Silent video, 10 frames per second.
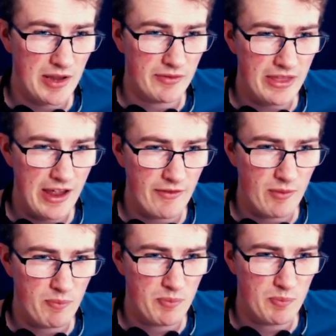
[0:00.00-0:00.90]
I'd rather have
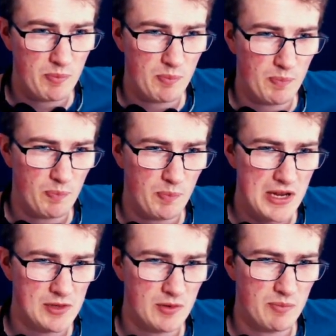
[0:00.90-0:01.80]
a
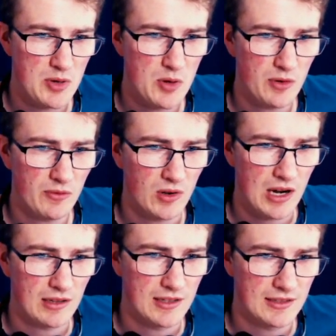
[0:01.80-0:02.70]
piece with beautiful
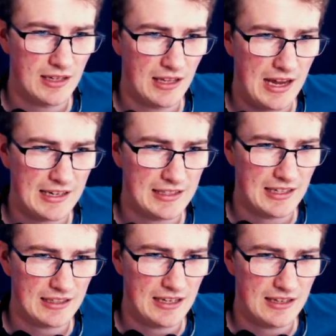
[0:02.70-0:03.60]
colors and lacking
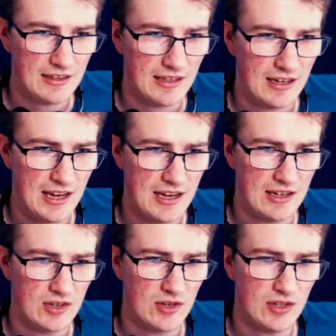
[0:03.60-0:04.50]
technique than a
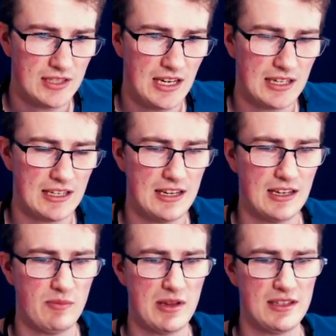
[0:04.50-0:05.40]
good technique
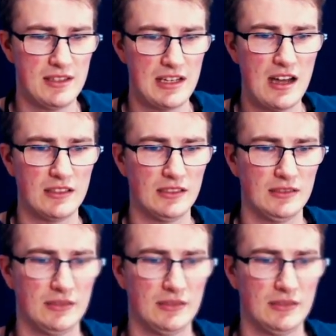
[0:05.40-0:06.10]
and be dull.